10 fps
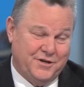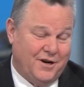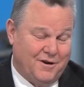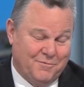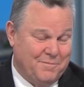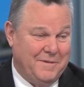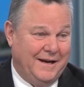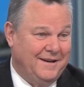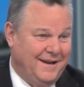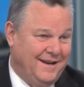sharing it with
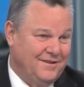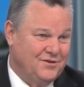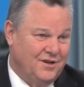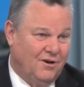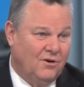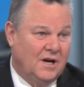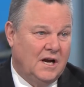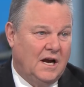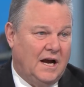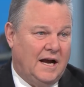me. And so
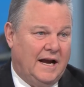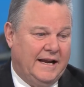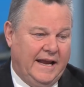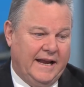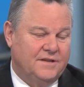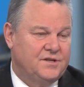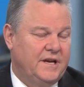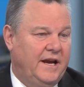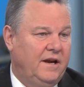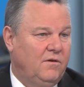uh, I can't
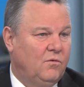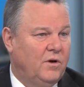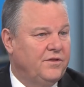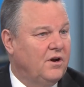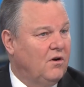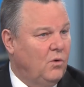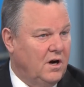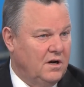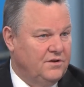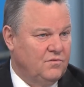say what their
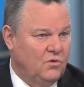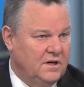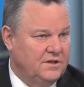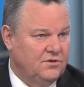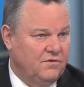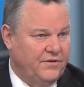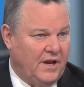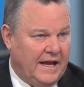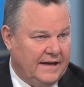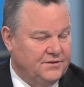awareness was over
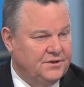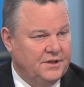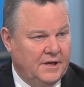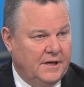the last